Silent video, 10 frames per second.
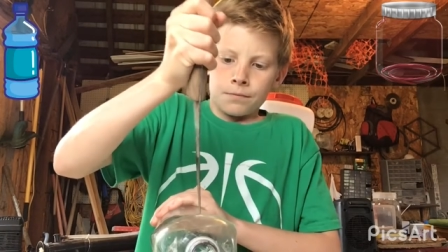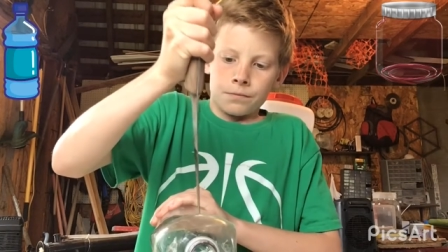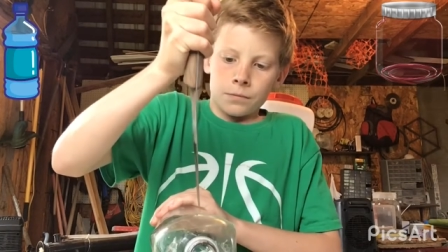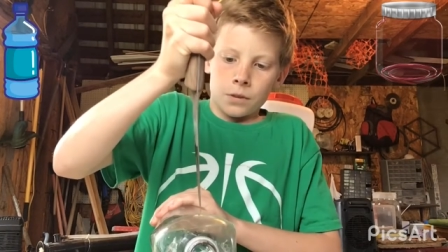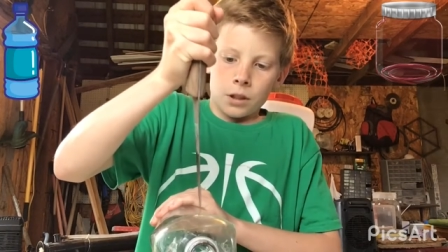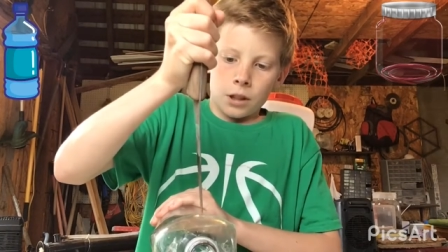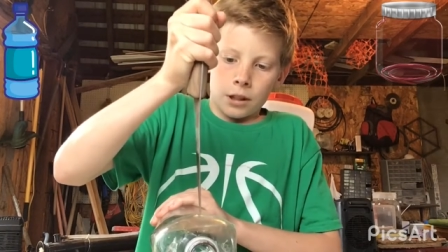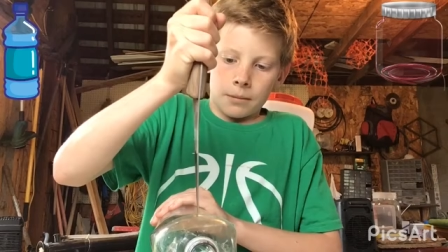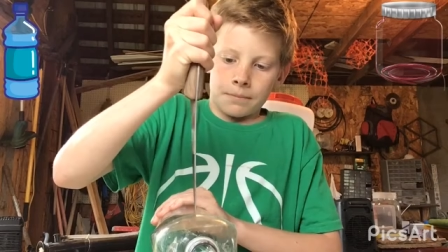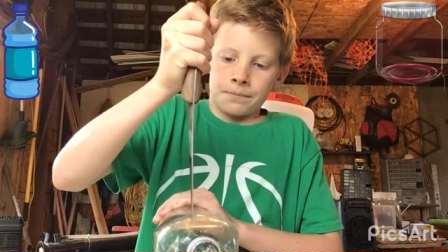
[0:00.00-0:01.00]
Um,
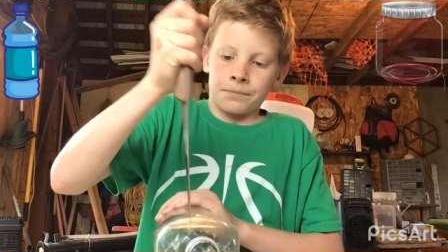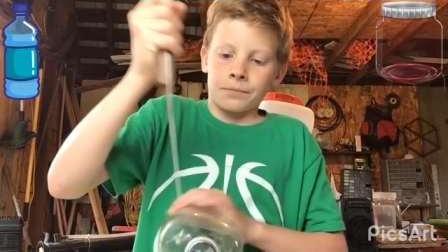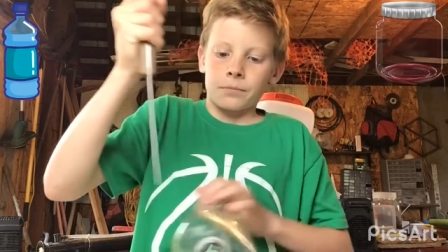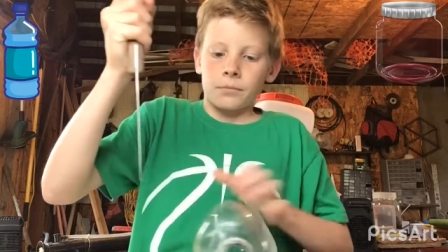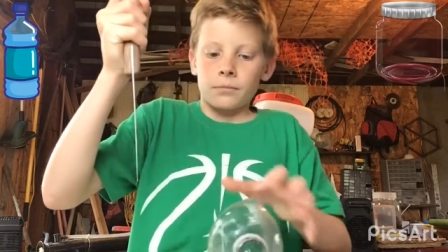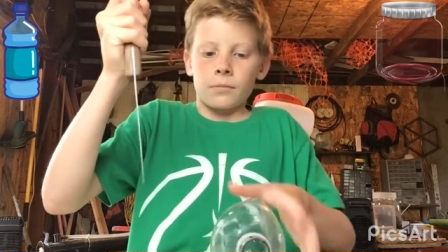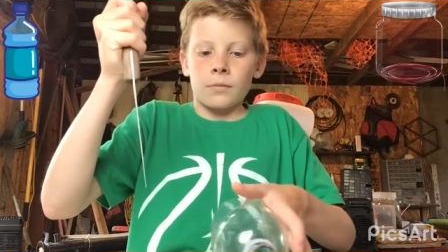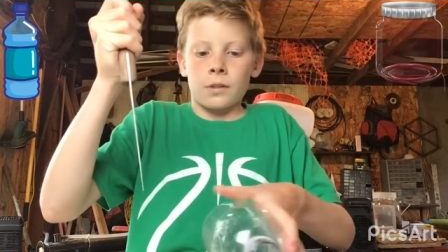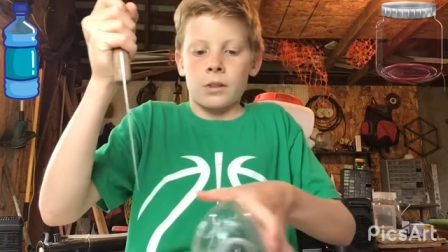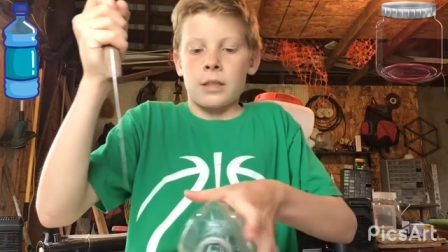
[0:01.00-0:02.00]

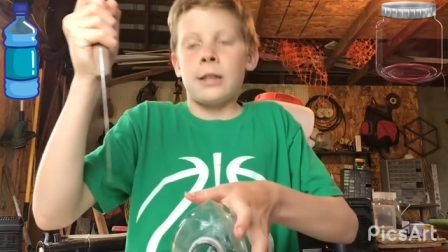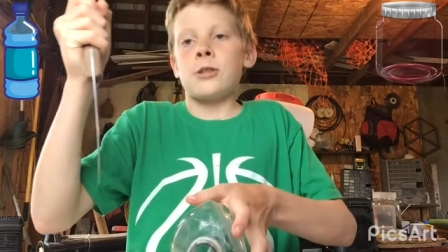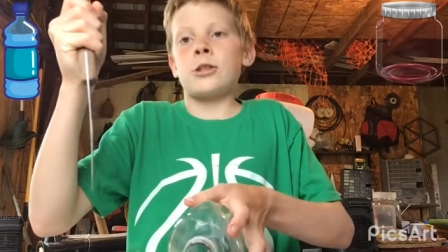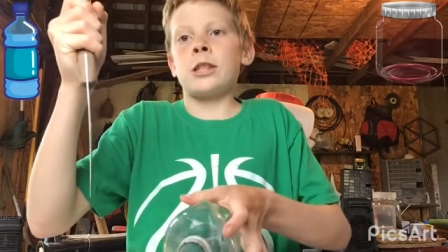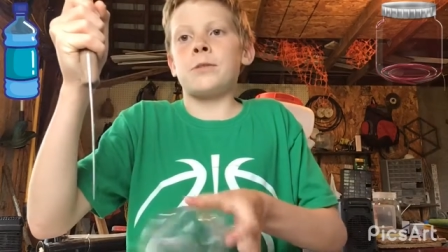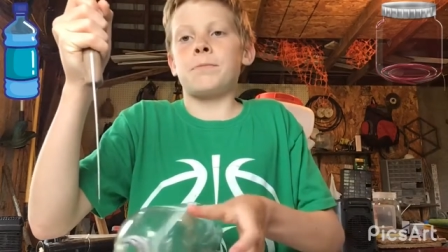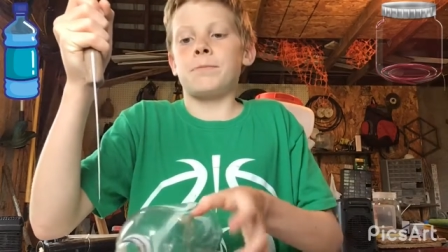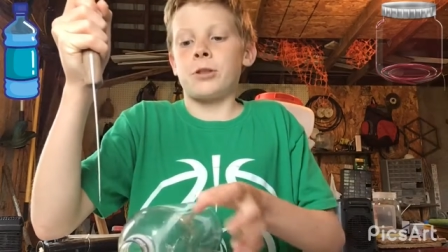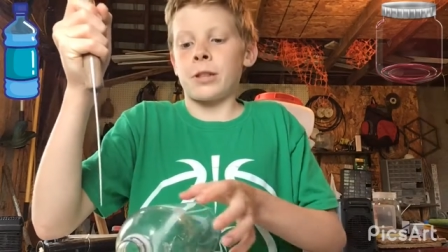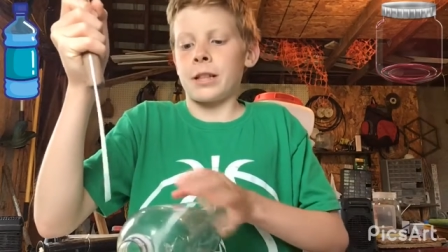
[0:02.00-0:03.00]
it's
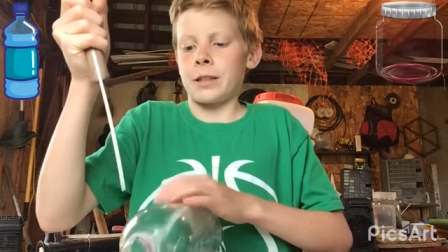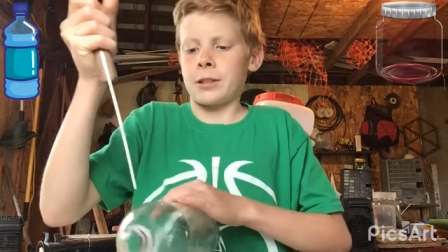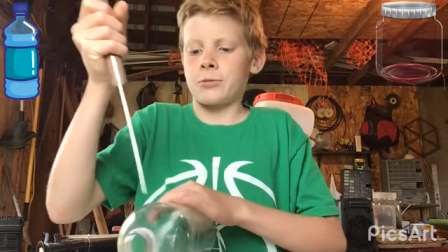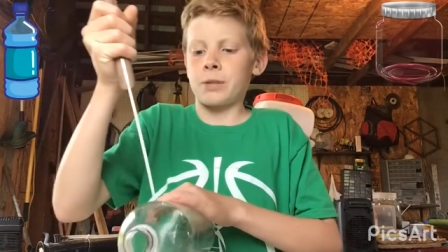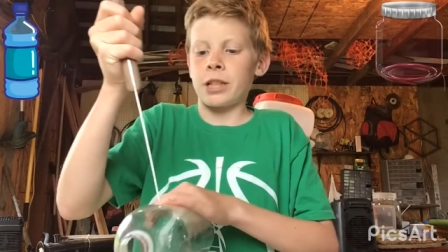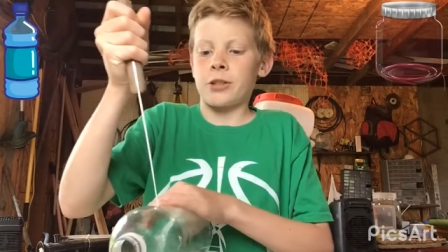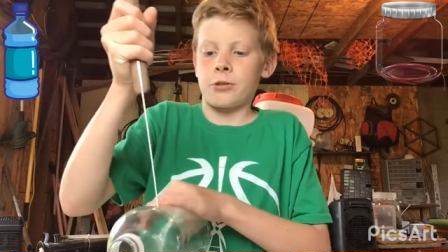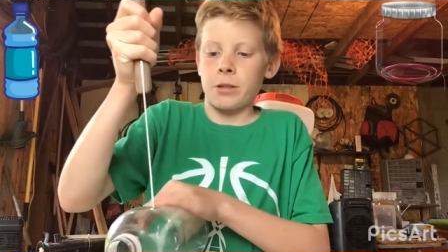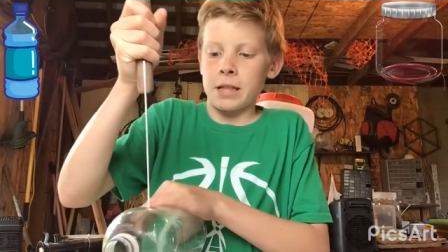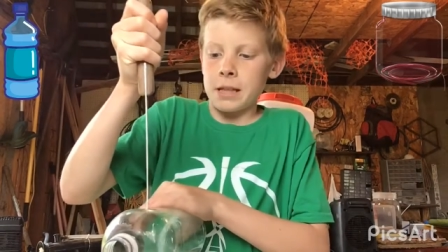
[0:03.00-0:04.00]
pretty tricky,
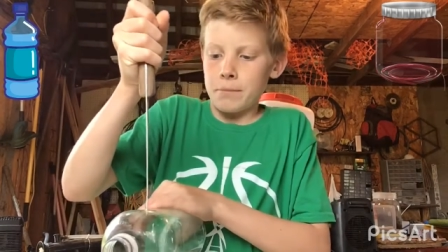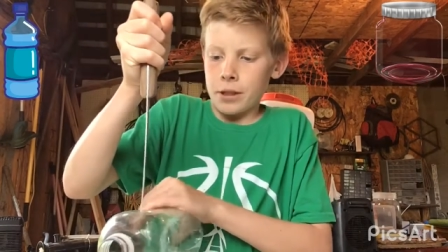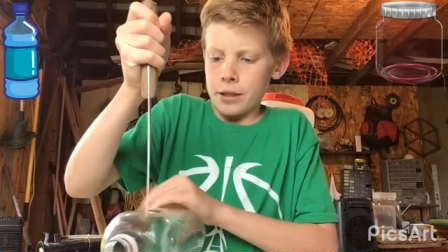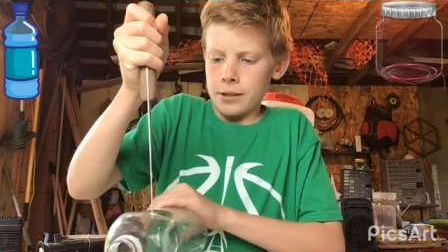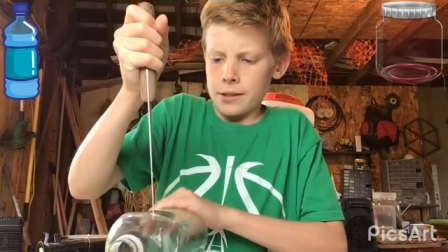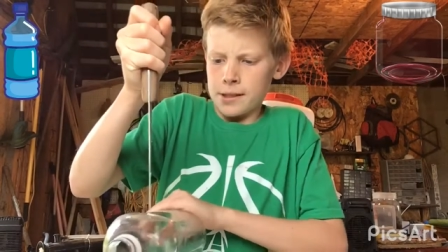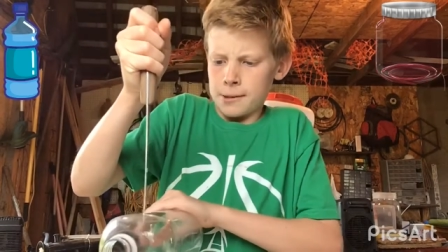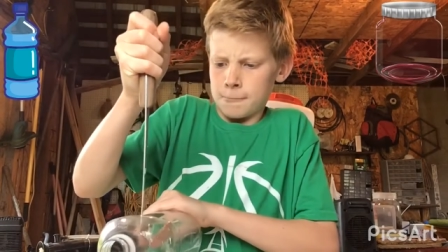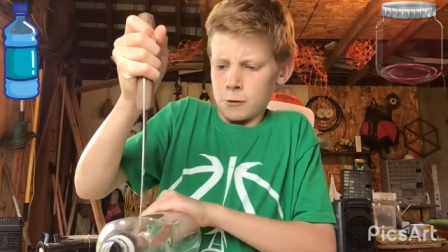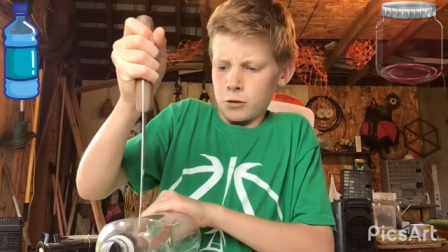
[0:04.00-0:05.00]
but
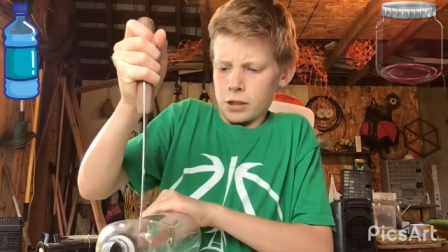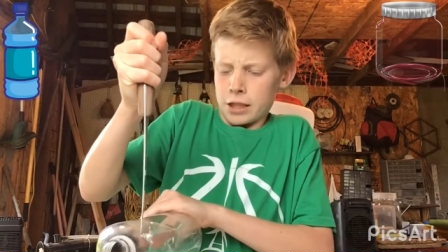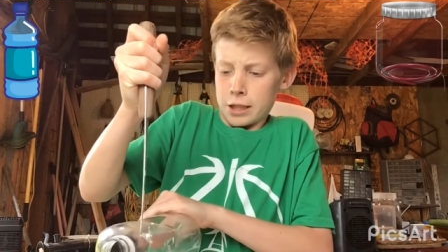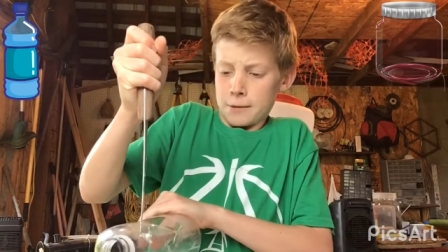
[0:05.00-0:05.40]
you'll get it.